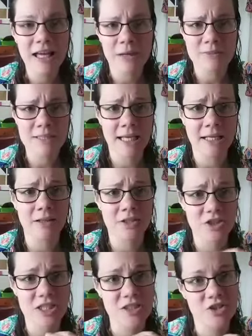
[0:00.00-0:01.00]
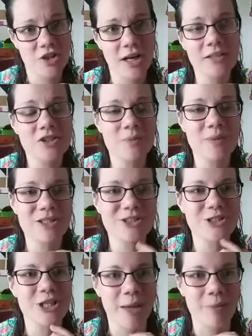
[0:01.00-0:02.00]
I was an English teacher. I should be
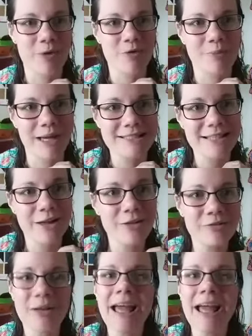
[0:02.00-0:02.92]
ashamed of myself.